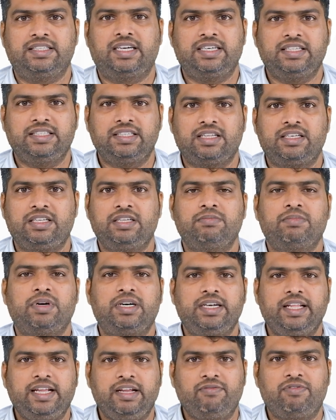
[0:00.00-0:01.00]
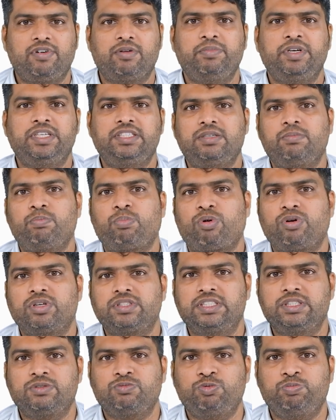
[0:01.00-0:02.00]
That is nothing but the inflammation
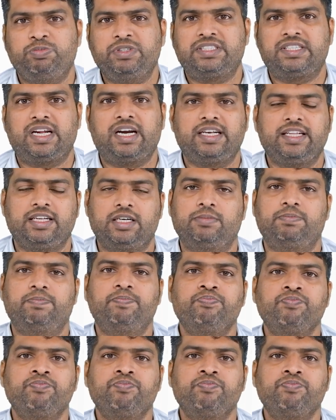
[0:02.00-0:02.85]
process would be starting up.